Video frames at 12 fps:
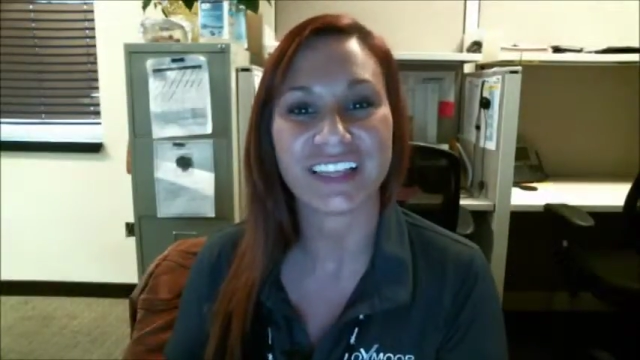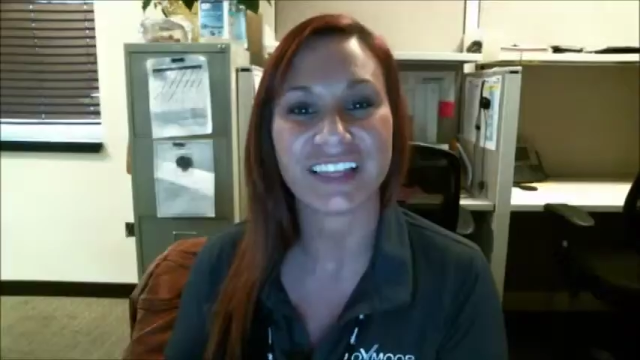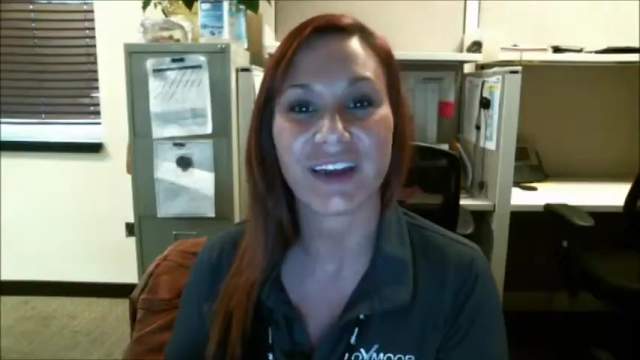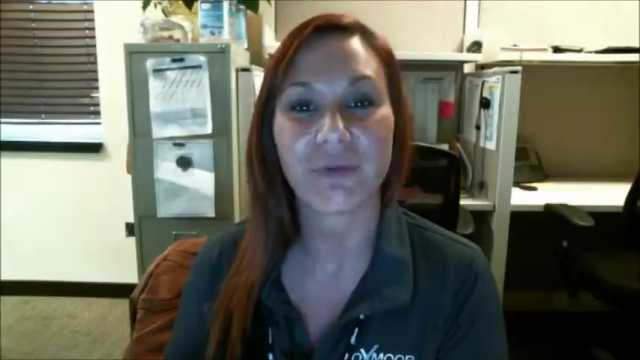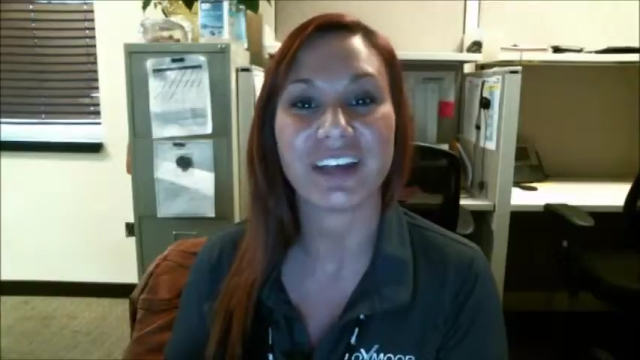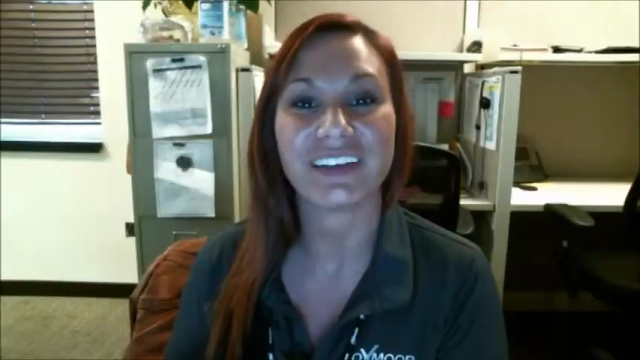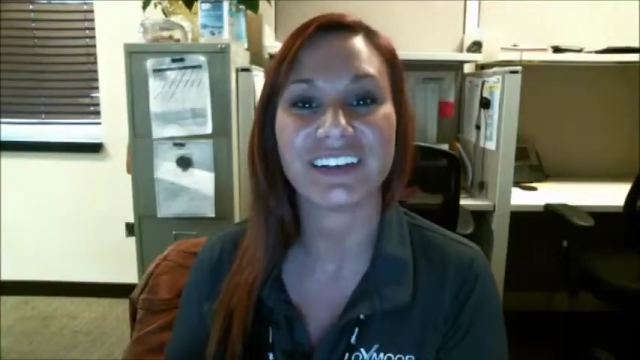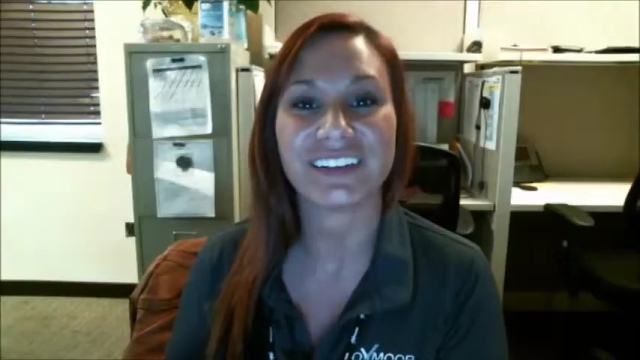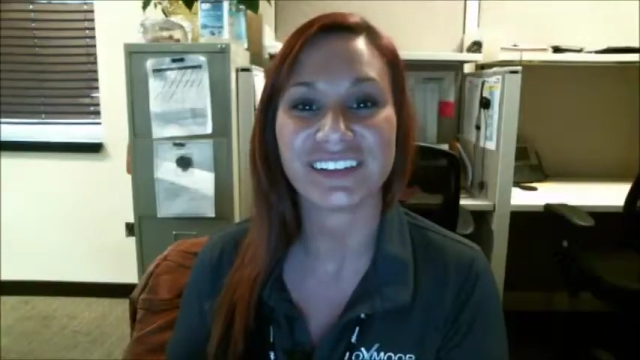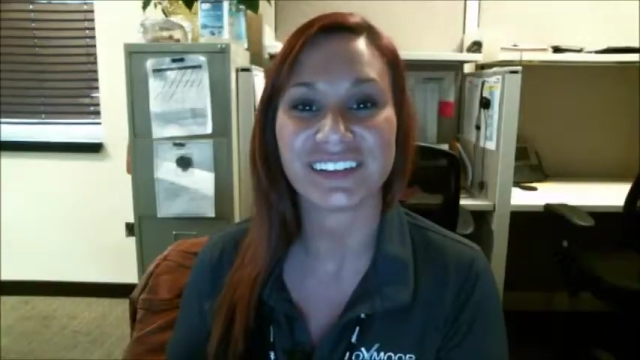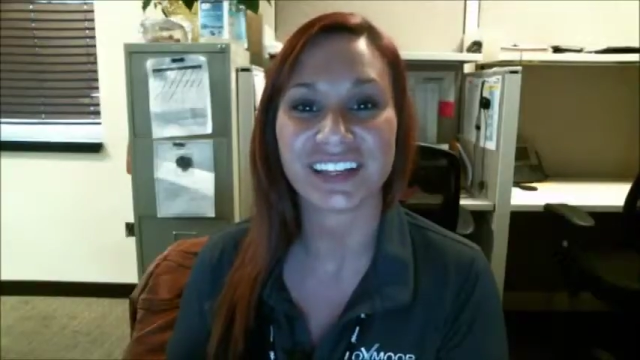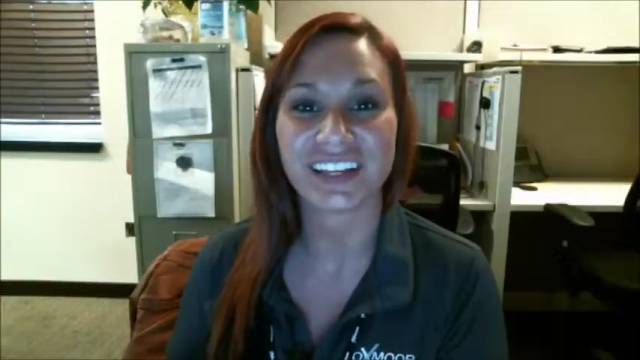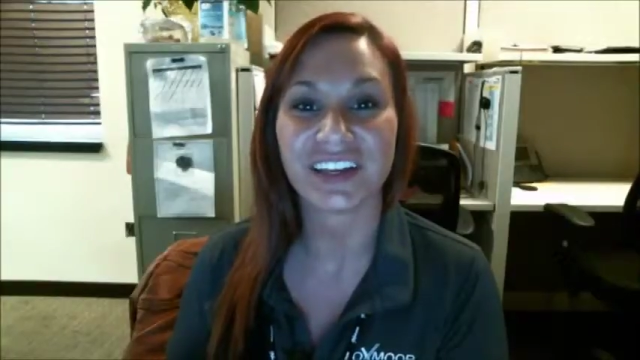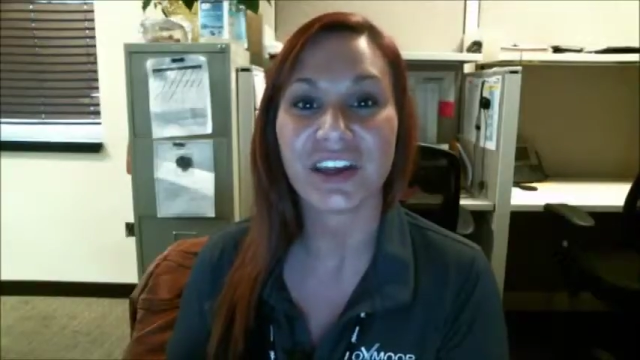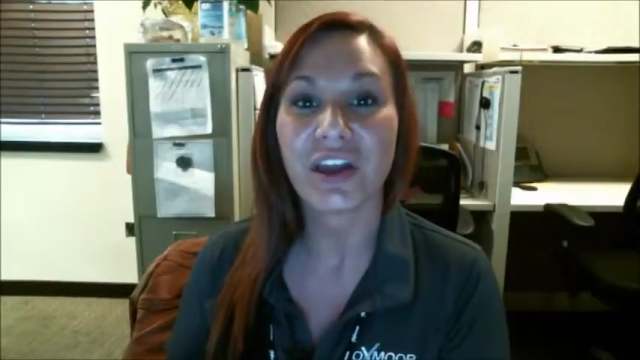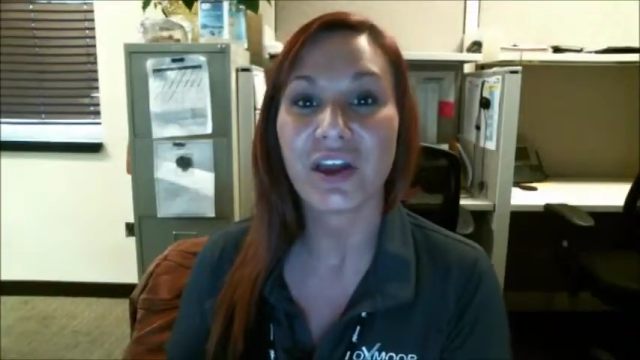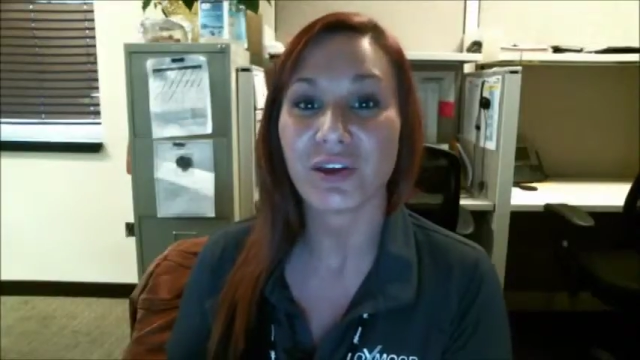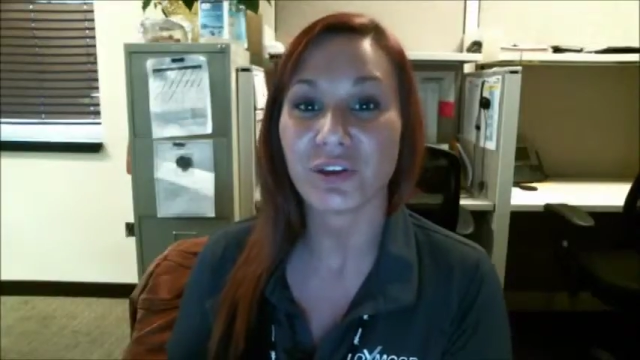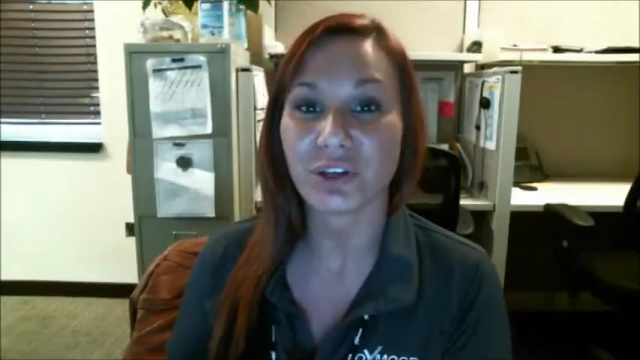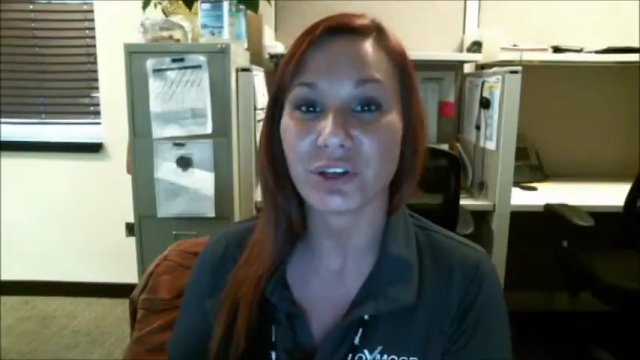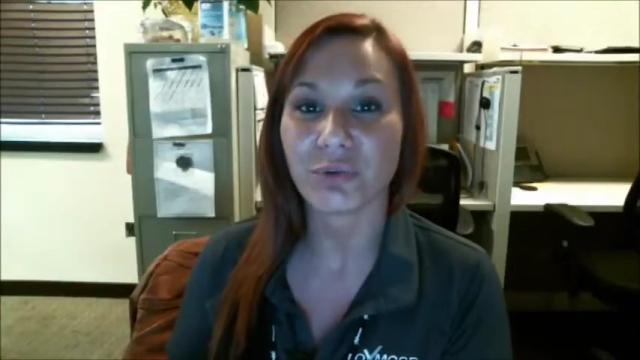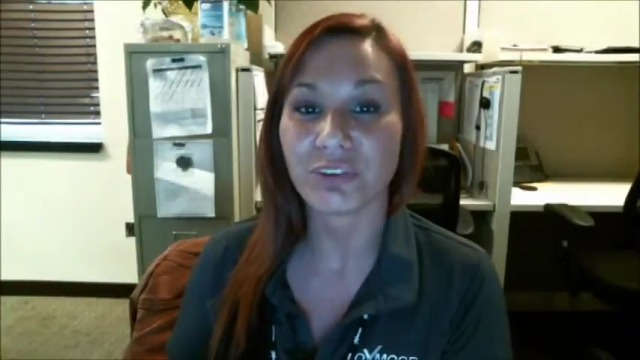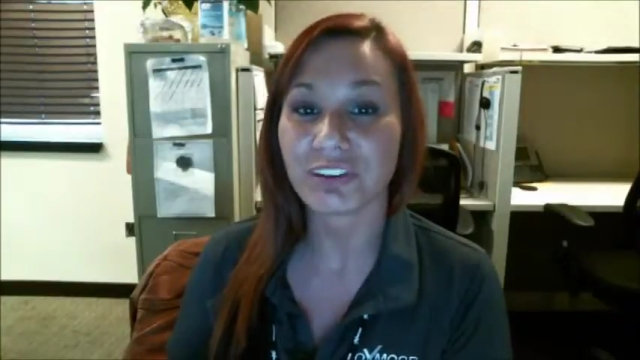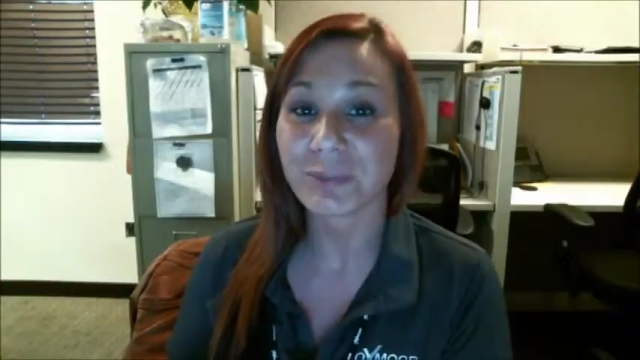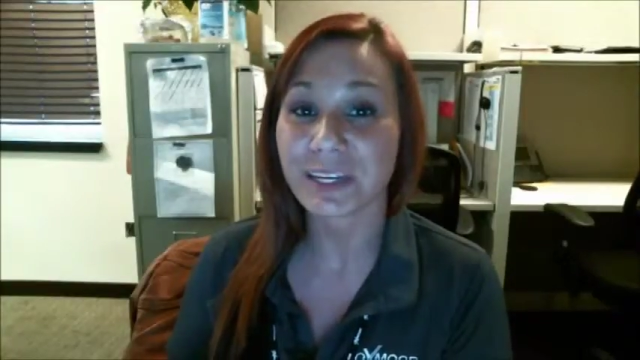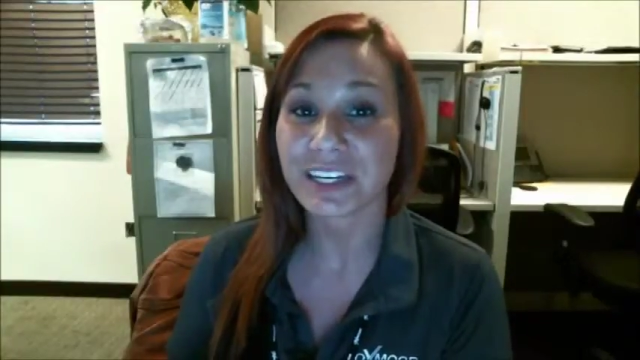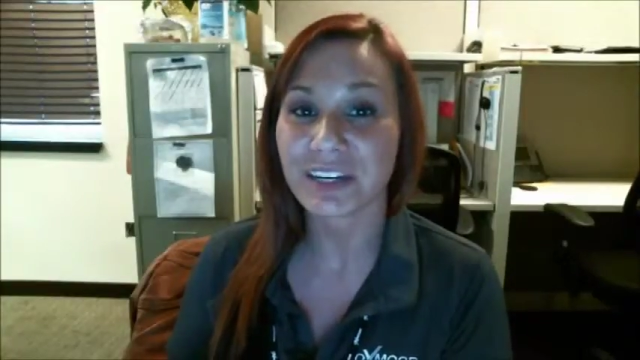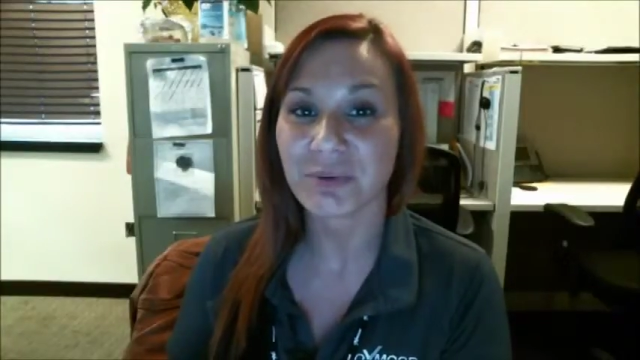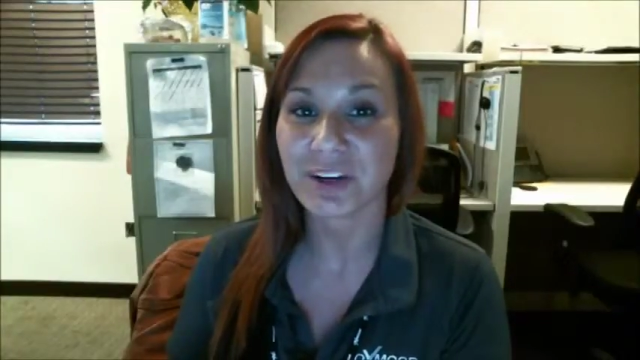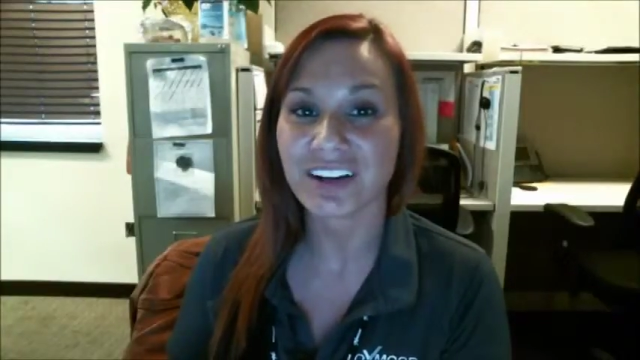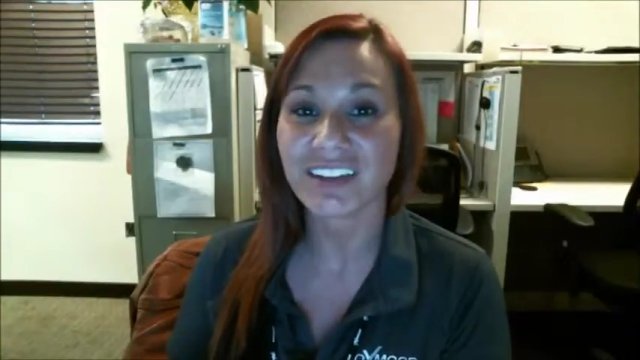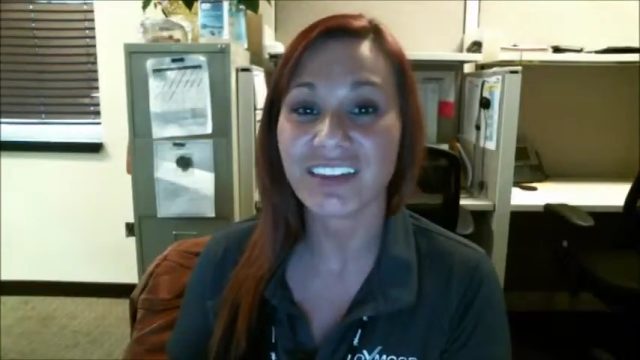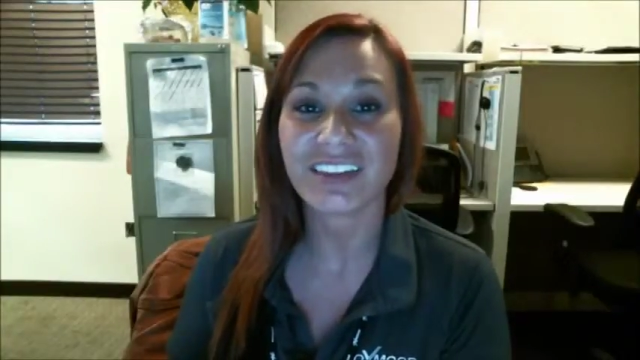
That way you can see who you were speaking with.